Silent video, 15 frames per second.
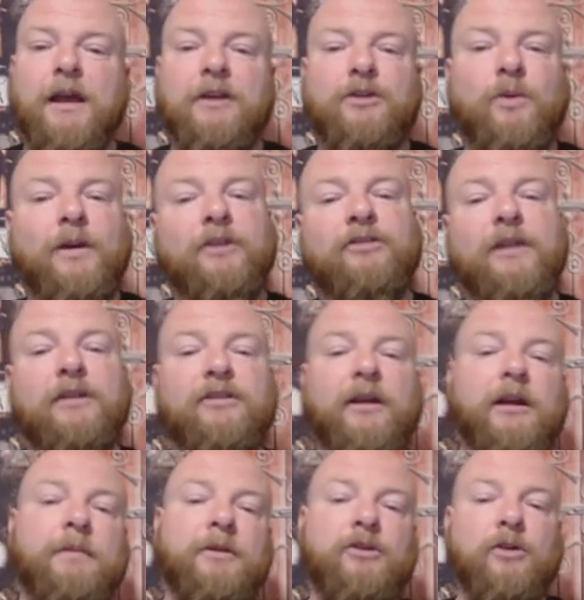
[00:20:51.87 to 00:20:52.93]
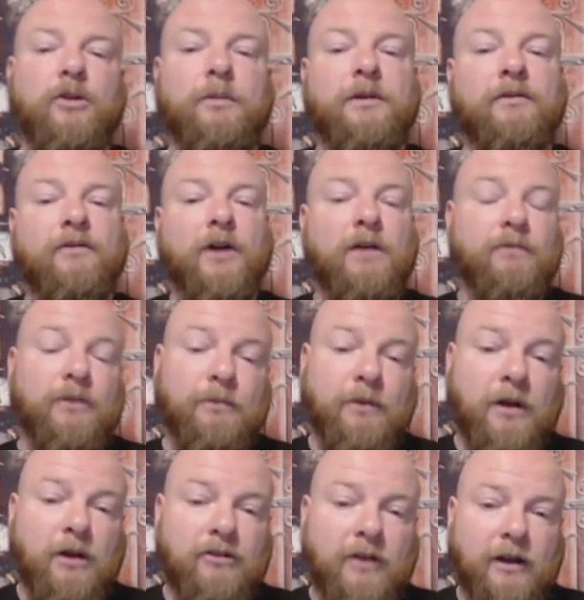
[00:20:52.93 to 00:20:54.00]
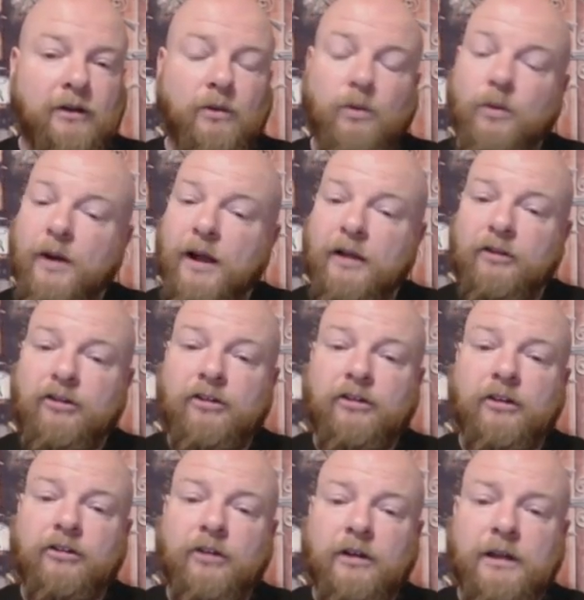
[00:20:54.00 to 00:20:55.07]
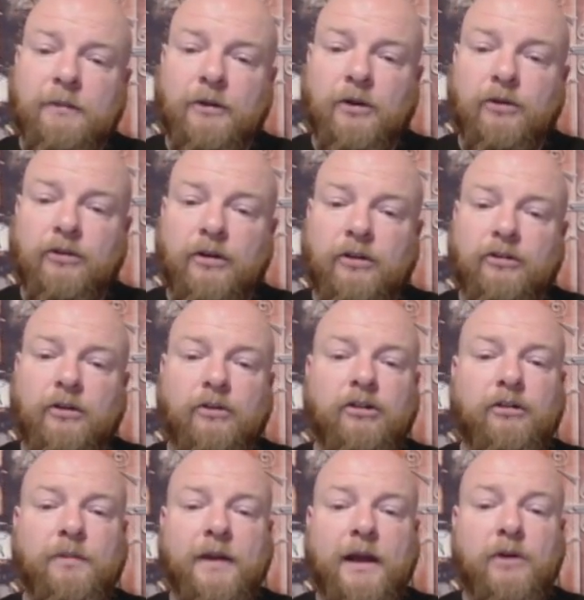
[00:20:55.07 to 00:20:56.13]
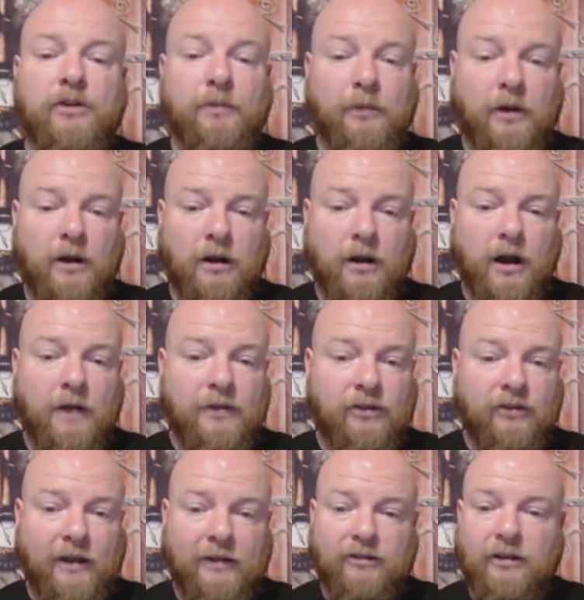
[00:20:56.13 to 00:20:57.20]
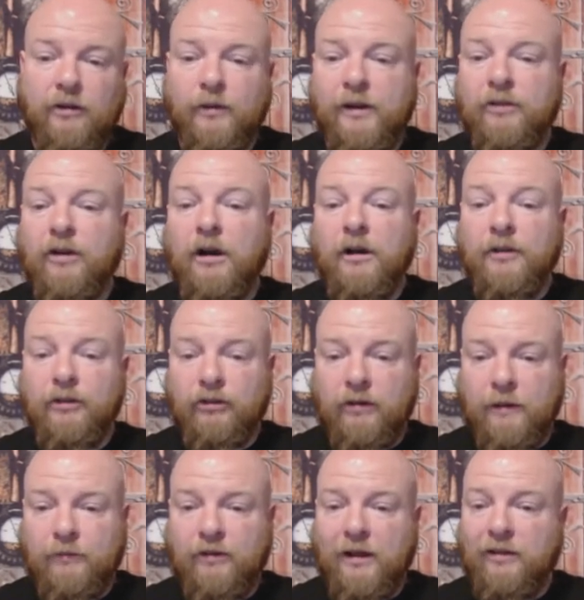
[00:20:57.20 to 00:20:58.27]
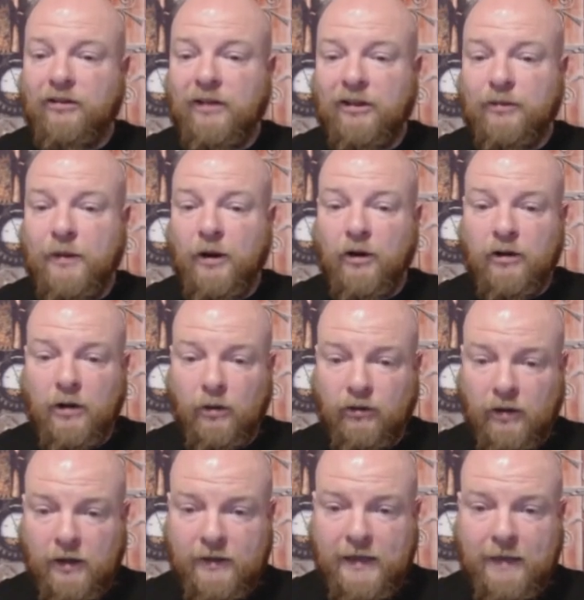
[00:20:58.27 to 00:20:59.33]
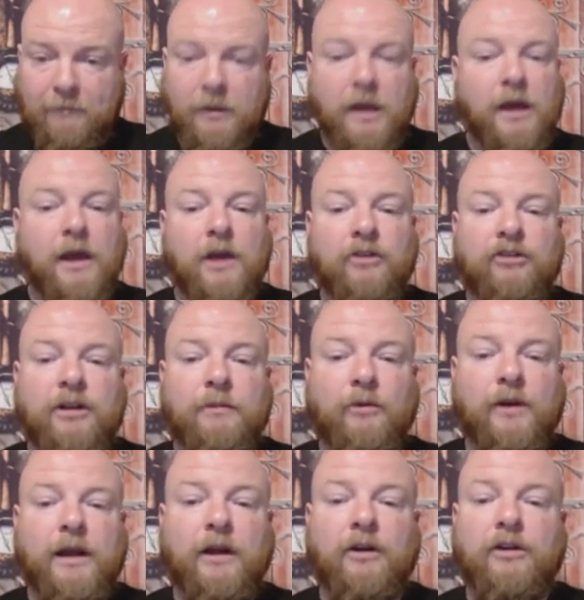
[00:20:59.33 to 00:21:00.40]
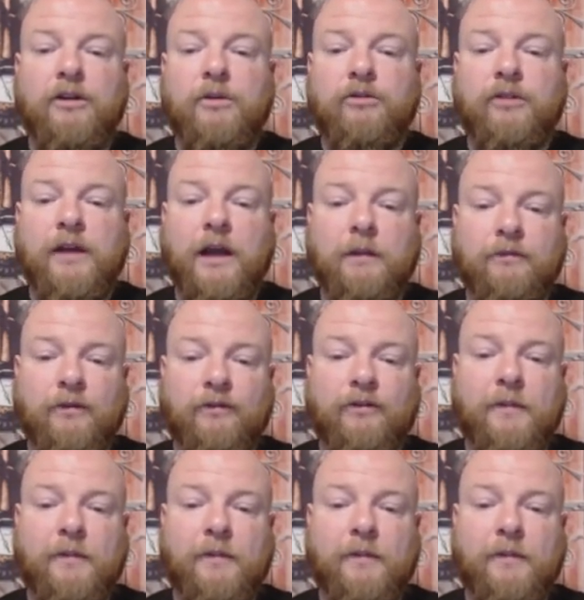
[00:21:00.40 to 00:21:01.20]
To what extent has Harriet McDougal been involved with the project? Well, she's a consulting producer, so she's been out to Prague on the sets and reads all the scripts and sends me her notes on them. She and Maria are hugely helpful for